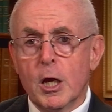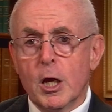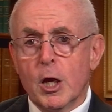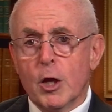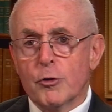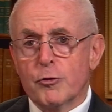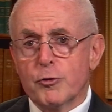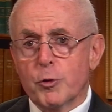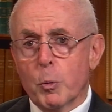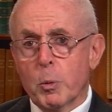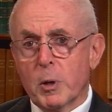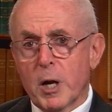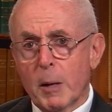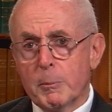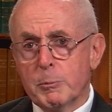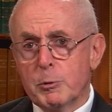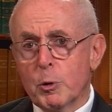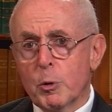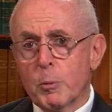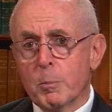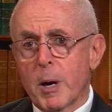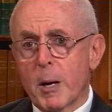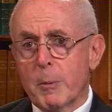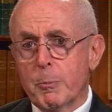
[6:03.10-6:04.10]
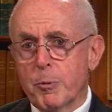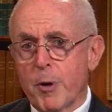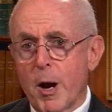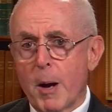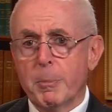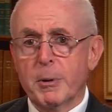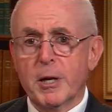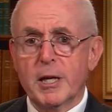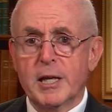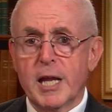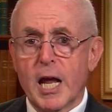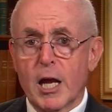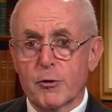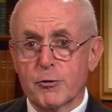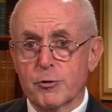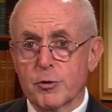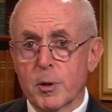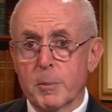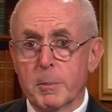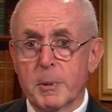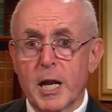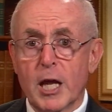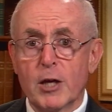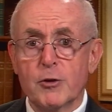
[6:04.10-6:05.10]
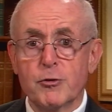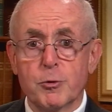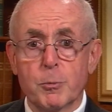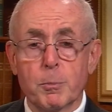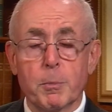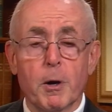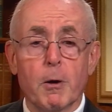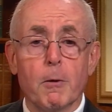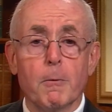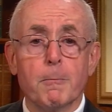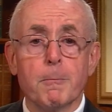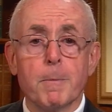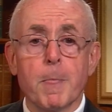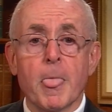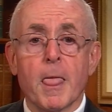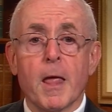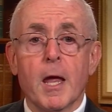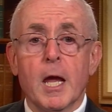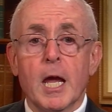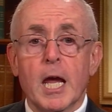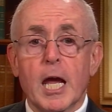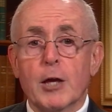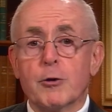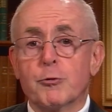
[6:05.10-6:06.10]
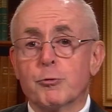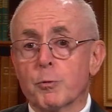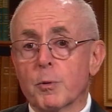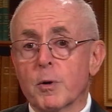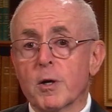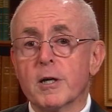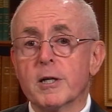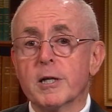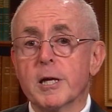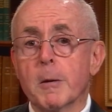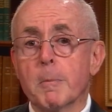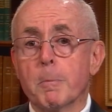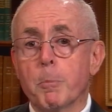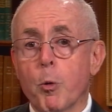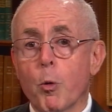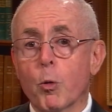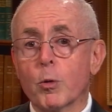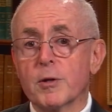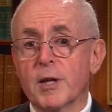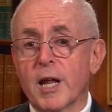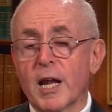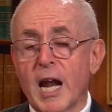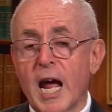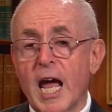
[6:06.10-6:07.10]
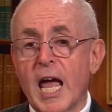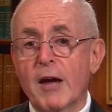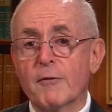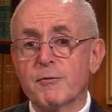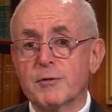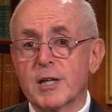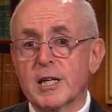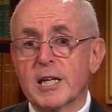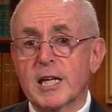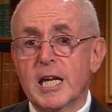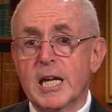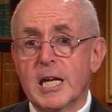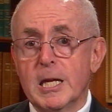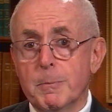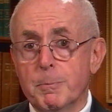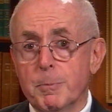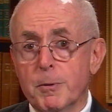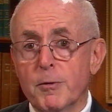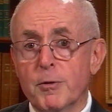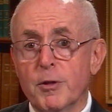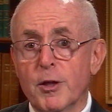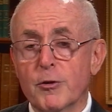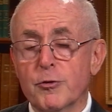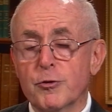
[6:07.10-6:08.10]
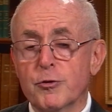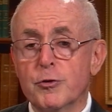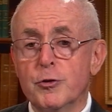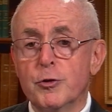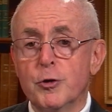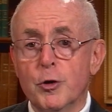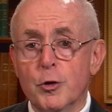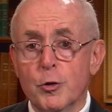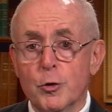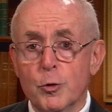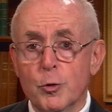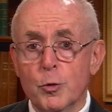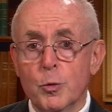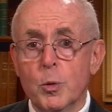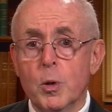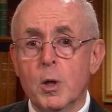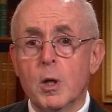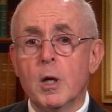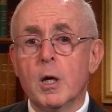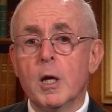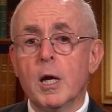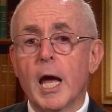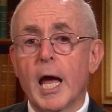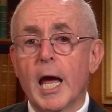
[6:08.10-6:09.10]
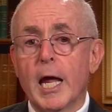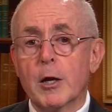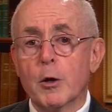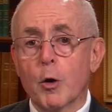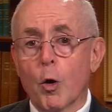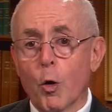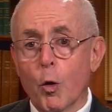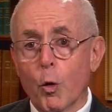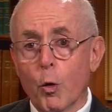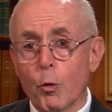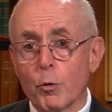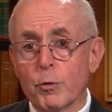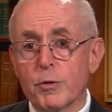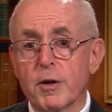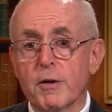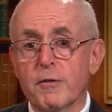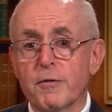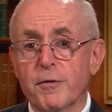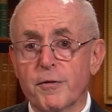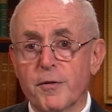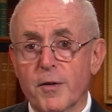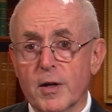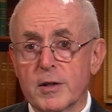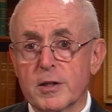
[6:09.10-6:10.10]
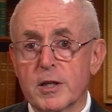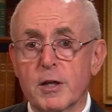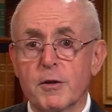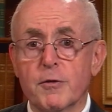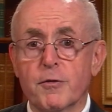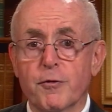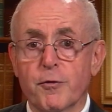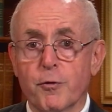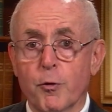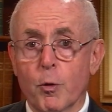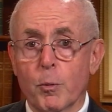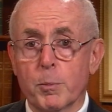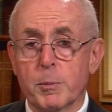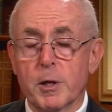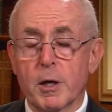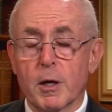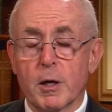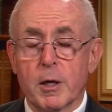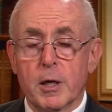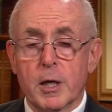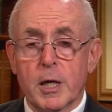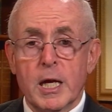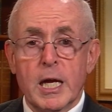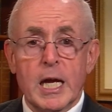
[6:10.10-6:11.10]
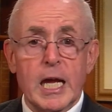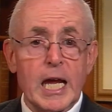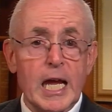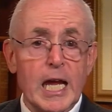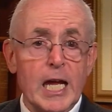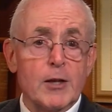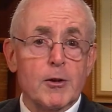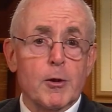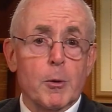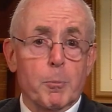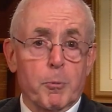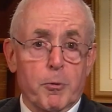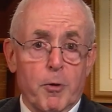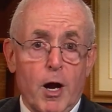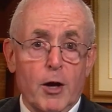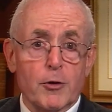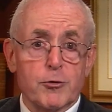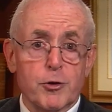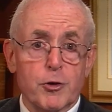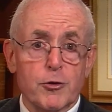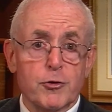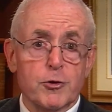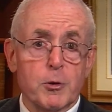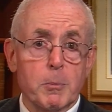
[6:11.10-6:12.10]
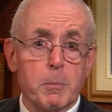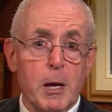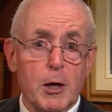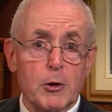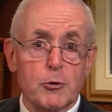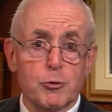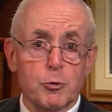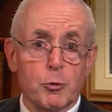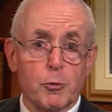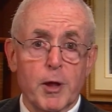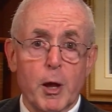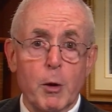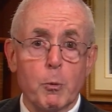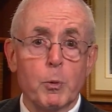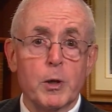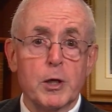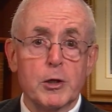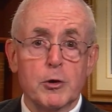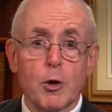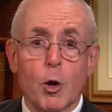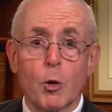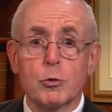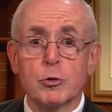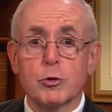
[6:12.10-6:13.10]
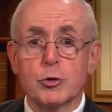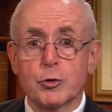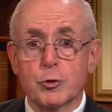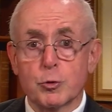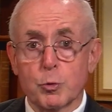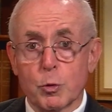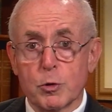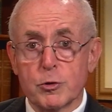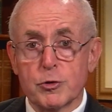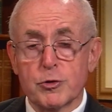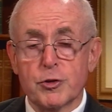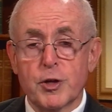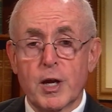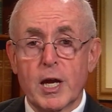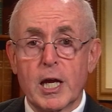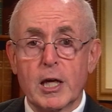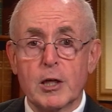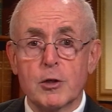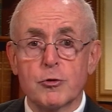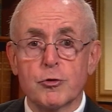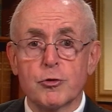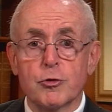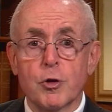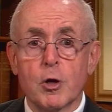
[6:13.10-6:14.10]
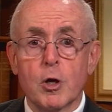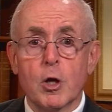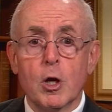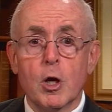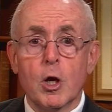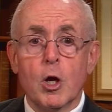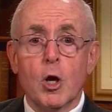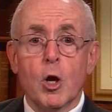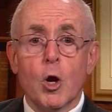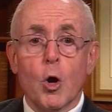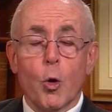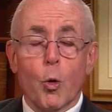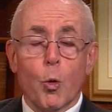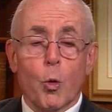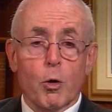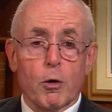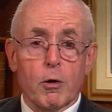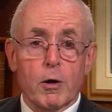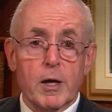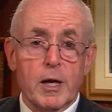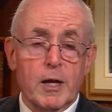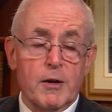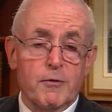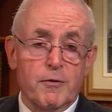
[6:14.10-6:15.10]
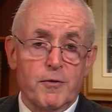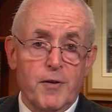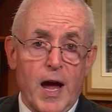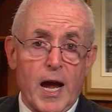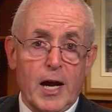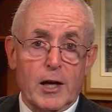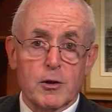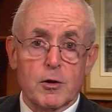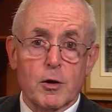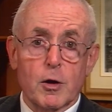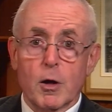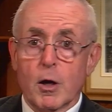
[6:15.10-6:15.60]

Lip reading: So when I'm doing my property tax elimination bill, it's really important that I have to keep this new and old funding formula in the process to make sure that we don't shortchange or, in fact,